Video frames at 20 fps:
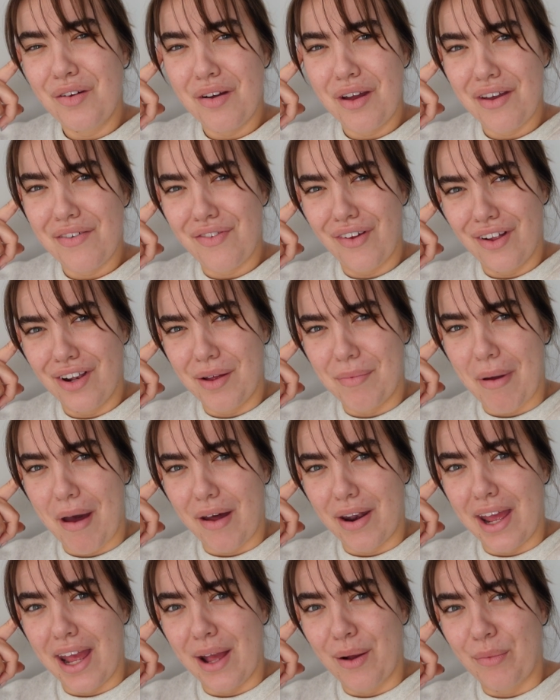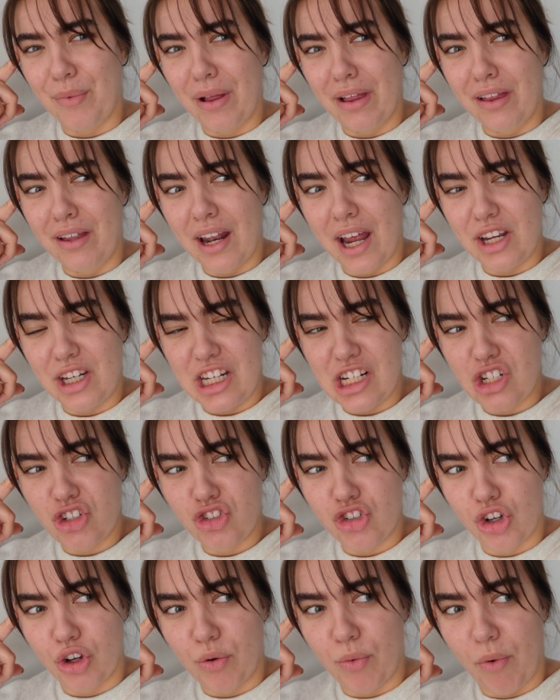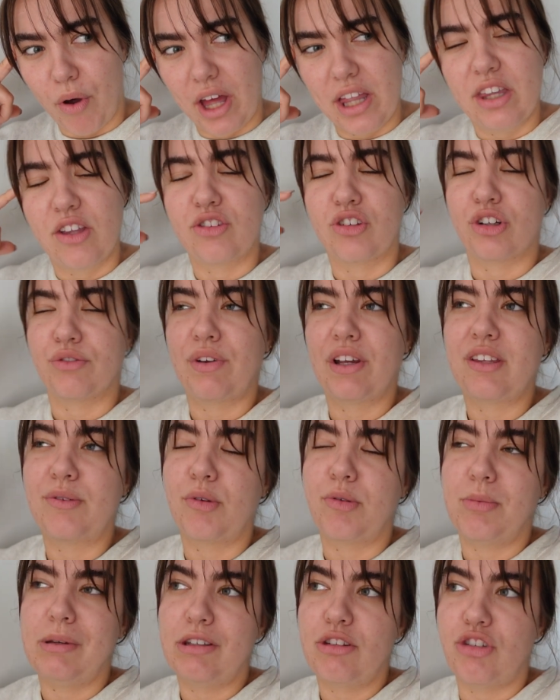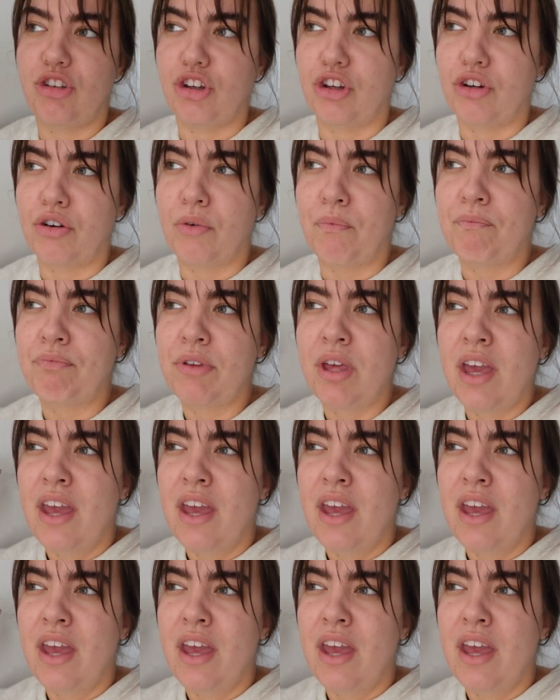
know how I felt about it. Will and I each took one. The serving's supposed to be two.